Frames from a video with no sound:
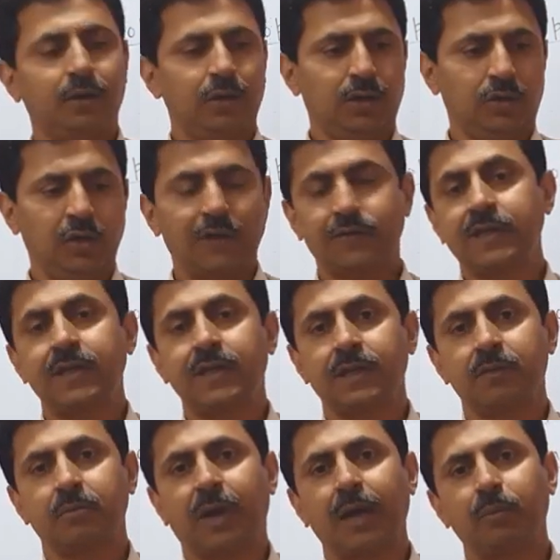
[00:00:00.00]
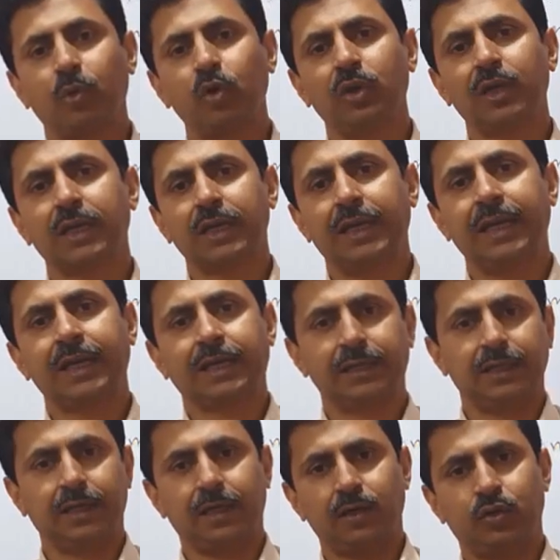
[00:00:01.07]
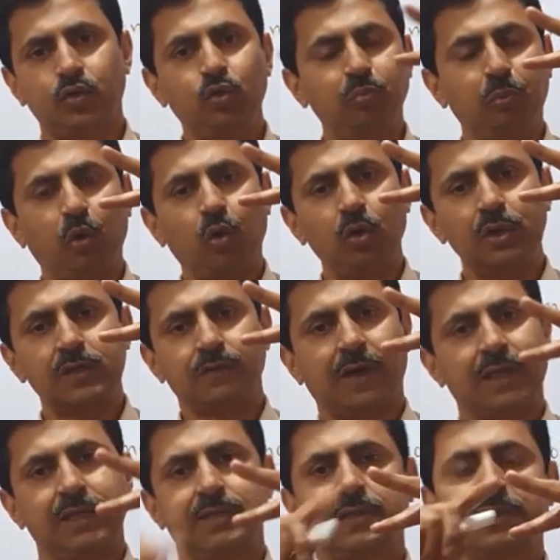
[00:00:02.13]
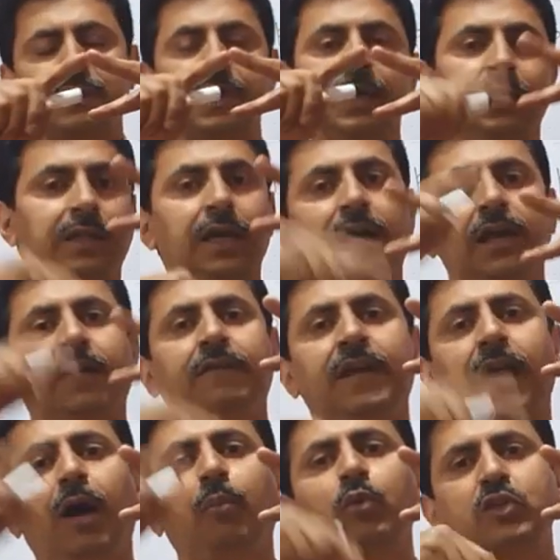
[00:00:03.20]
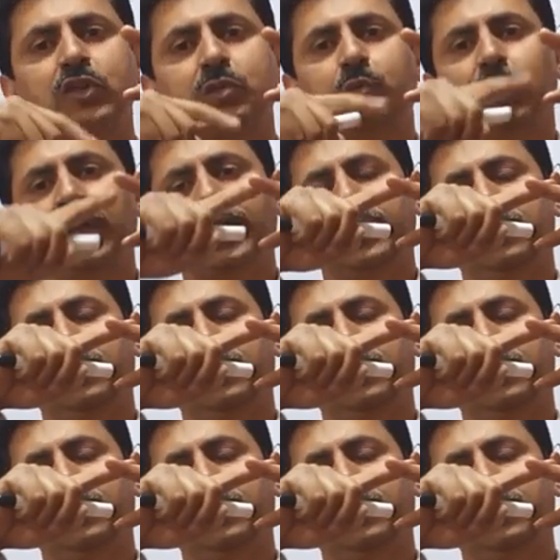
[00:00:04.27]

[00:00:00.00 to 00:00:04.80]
You have seen in bipolar link, there are two poles. One is they are having opposite polarity.